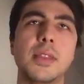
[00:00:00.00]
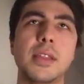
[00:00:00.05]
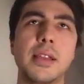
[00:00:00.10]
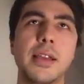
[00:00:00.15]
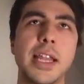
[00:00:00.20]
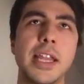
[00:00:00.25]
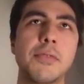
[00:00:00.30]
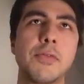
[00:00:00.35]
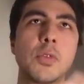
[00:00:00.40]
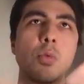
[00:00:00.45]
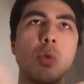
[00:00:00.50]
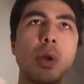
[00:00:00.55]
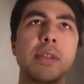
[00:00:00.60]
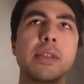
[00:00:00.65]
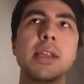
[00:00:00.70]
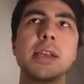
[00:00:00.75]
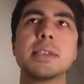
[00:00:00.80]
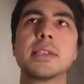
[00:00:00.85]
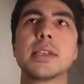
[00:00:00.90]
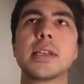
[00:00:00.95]
And if you run
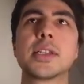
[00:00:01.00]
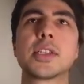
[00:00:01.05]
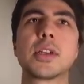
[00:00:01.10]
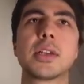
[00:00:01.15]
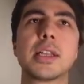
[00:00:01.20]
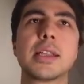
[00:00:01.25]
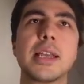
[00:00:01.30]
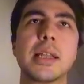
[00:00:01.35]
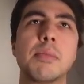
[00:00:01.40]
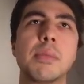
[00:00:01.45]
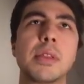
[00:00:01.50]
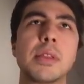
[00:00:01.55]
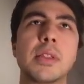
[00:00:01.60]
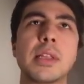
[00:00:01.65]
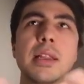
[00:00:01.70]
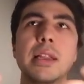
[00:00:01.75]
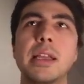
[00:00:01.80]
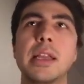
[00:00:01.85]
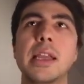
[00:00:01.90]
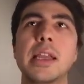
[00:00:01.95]
this, it's gonna then be
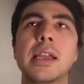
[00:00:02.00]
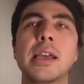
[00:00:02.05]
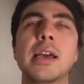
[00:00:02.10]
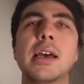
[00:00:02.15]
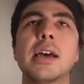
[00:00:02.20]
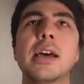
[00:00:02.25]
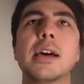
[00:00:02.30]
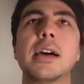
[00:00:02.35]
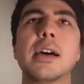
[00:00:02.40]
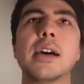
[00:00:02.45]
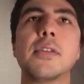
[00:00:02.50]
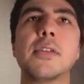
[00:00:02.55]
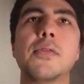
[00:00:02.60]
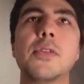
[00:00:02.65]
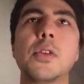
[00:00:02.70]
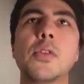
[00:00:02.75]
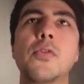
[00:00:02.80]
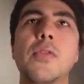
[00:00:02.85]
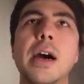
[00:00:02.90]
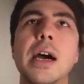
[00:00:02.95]
deleting a
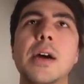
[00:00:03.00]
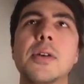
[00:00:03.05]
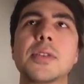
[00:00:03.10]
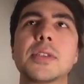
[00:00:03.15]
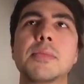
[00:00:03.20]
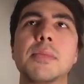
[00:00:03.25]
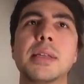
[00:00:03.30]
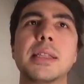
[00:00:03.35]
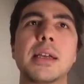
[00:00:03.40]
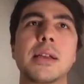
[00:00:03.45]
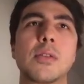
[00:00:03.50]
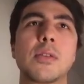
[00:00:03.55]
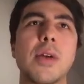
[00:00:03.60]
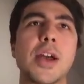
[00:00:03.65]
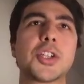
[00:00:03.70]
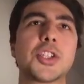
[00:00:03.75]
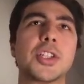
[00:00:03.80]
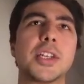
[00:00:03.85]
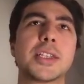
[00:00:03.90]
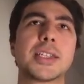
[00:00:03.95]
few files, but the
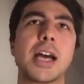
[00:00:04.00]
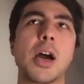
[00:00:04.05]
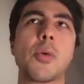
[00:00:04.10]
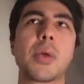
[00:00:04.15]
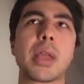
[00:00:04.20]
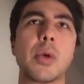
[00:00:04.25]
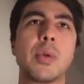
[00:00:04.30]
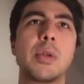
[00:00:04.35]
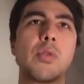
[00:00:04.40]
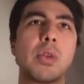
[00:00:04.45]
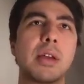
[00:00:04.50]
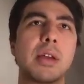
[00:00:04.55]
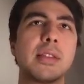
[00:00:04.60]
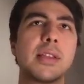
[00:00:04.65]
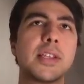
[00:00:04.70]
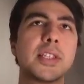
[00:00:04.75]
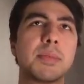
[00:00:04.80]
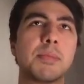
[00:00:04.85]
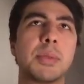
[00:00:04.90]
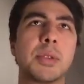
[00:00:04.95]
question is how can we run
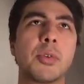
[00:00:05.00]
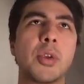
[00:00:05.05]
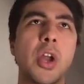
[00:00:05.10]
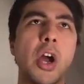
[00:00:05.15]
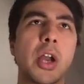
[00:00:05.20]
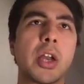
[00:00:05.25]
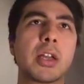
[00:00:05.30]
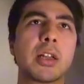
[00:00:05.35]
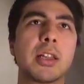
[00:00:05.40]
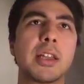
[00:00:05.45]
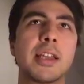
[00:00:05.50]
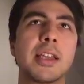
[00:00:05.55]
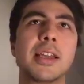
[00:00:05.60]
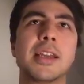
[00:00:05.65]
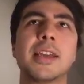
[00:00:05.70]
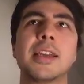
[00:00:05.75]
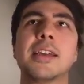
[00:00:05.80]
this periodically?